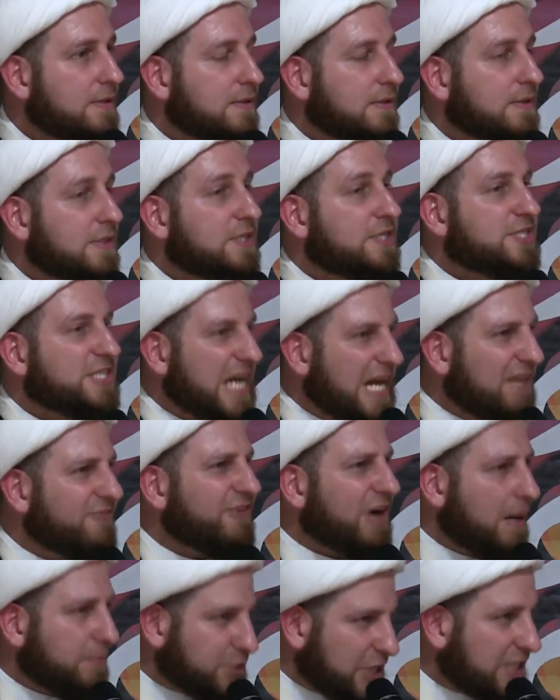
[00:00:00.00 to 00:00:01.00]

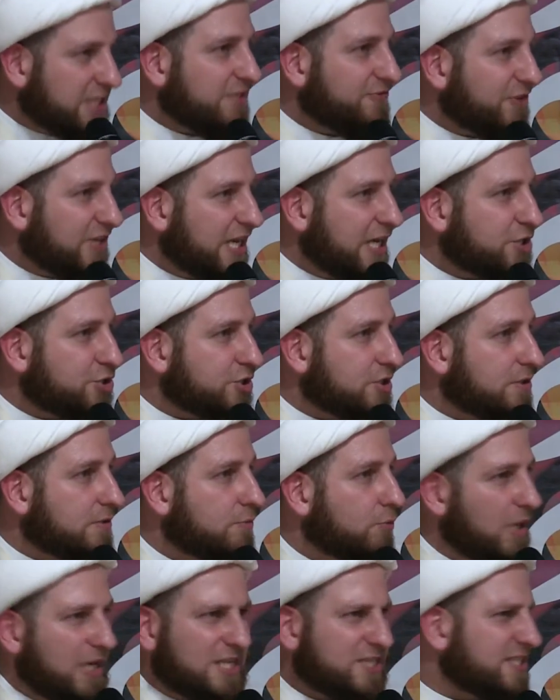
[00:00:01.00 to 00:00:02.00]
Self-objectification.
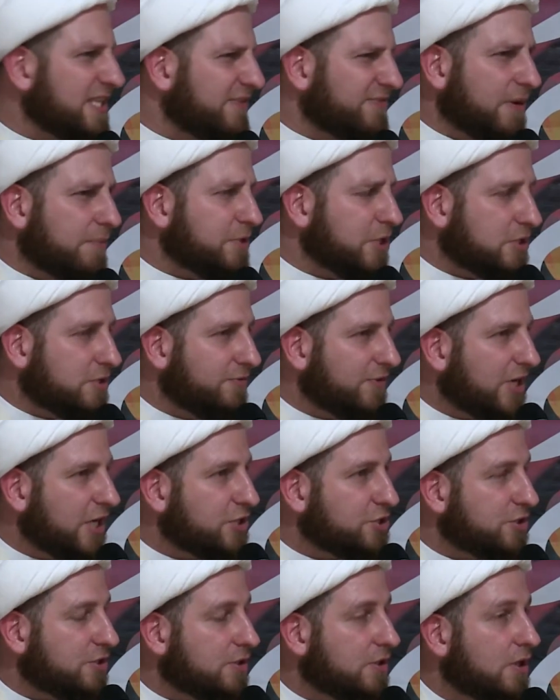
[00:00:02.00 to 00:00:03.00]
What is
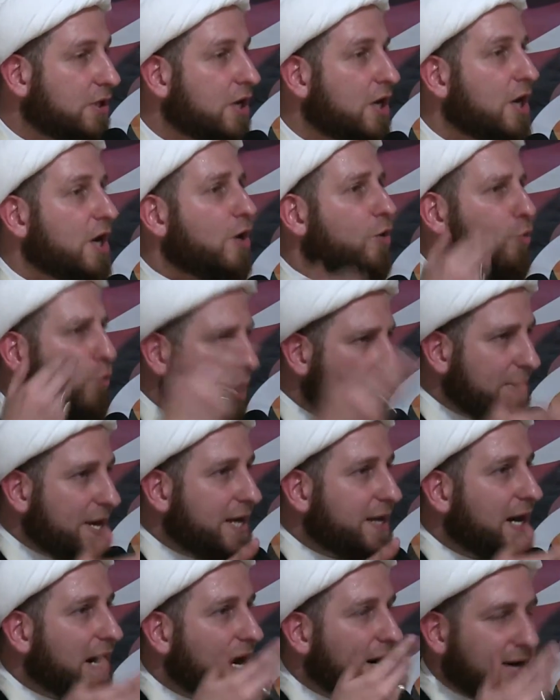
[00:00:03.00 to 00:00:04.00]
self-objectification?
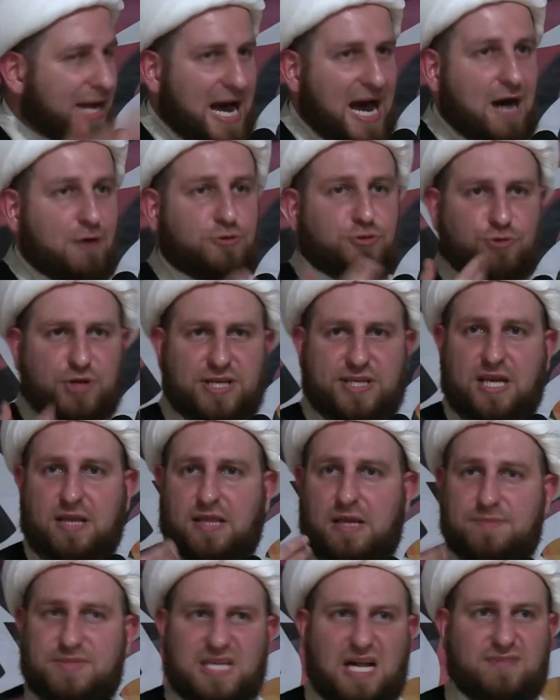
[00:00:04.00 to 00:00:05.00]
Women are now treating
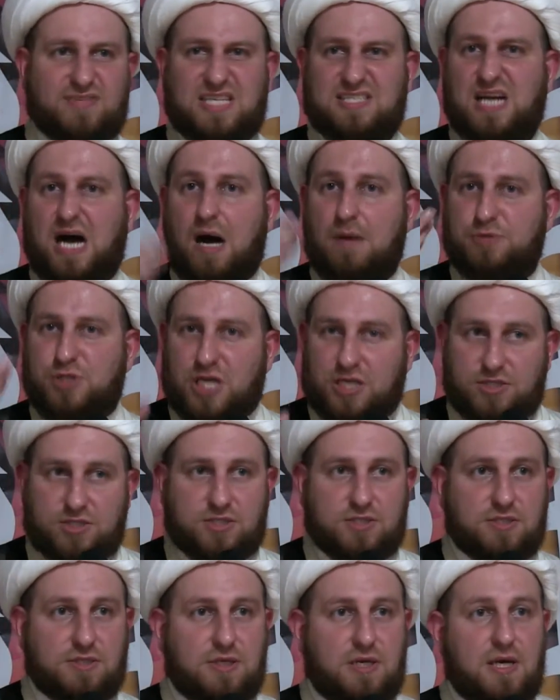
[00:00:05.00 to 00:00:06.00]
themselves as
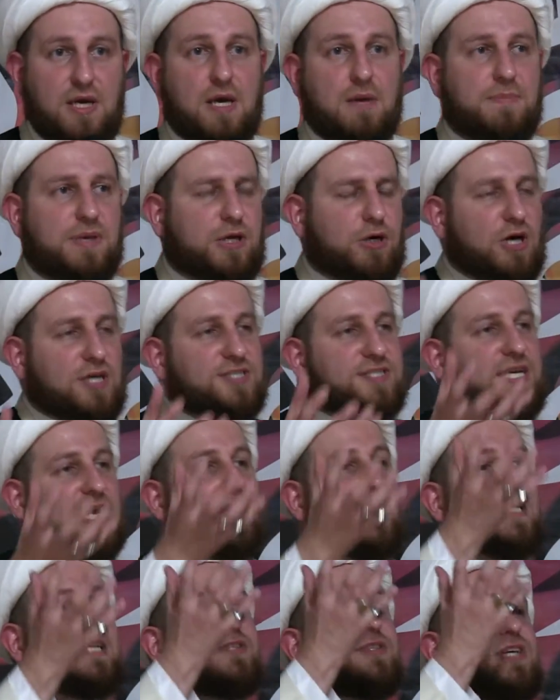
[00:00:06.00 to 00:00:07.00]
objects because they're
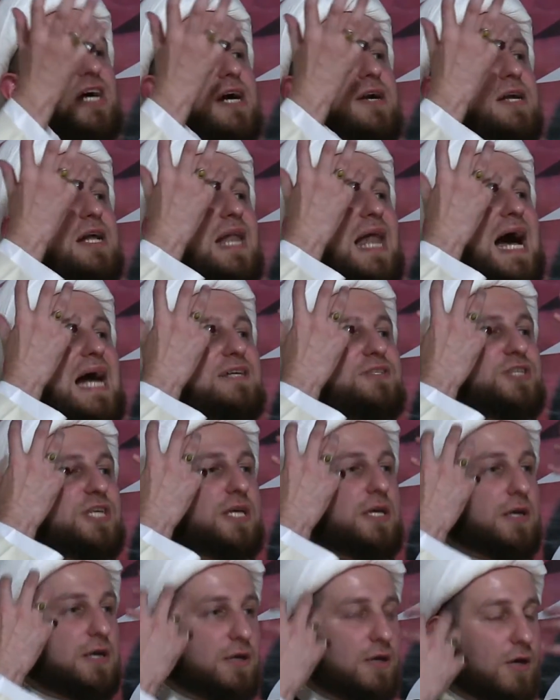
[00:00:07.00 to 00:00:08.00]

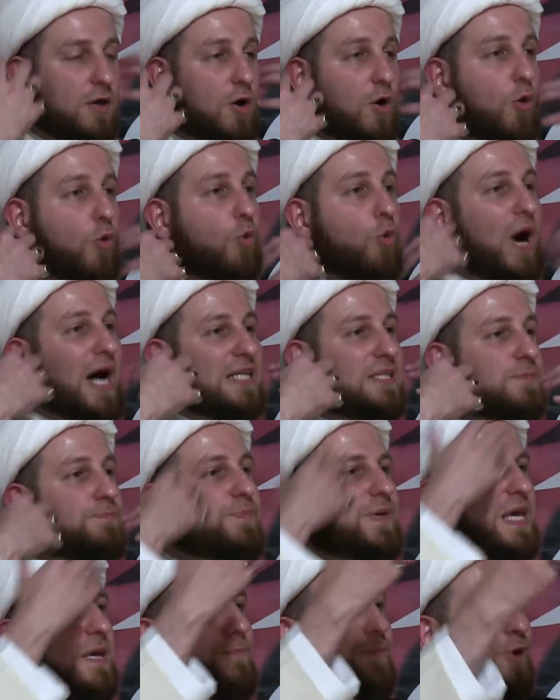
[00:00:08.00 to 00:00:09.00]
internalizing what
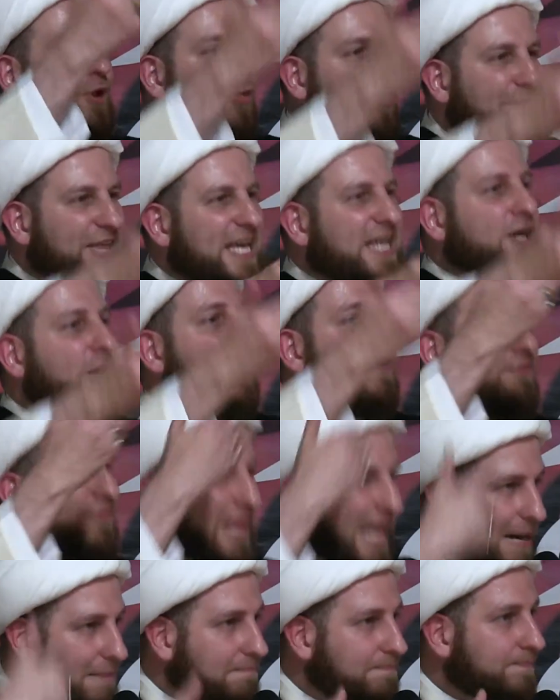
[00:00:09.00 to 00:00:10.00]
people think of
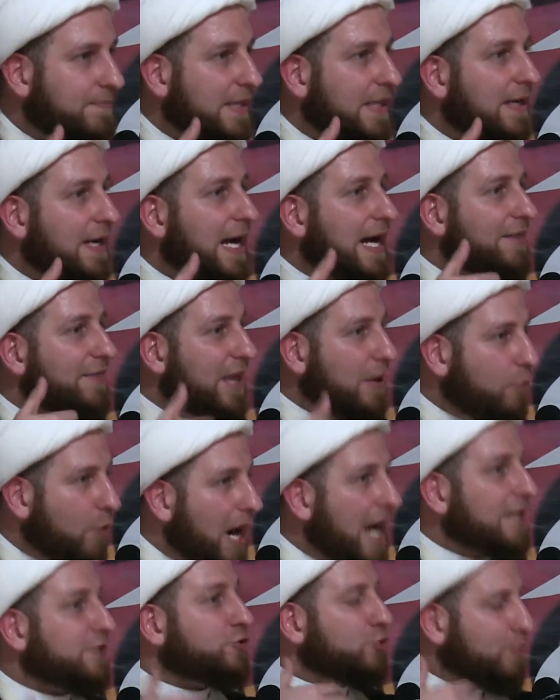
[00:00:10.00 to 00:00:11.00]
them, and they
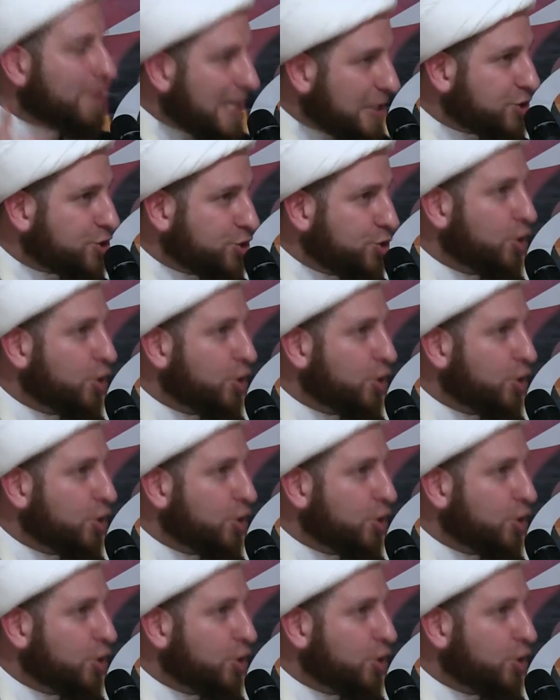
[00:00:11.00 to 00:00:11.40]
want to make sure